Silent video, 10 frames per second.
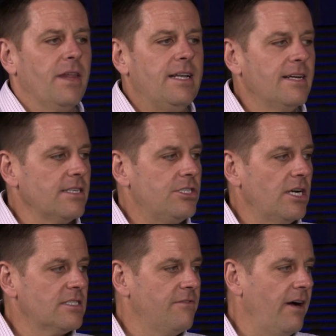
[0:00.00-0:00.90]
it doesn't
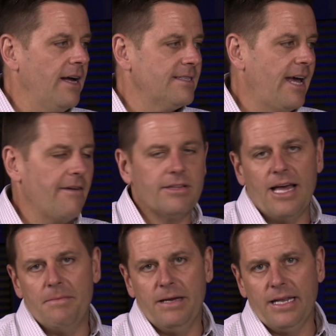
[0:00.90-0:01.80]
justify us having
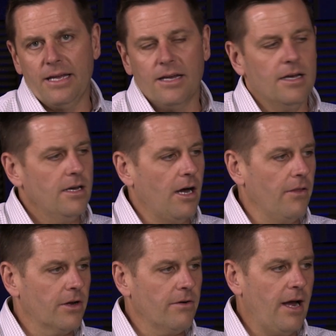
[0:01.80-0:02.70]
that many on
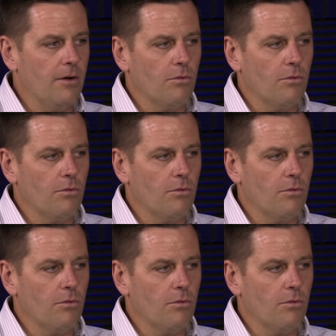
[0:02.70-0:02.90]
the ground.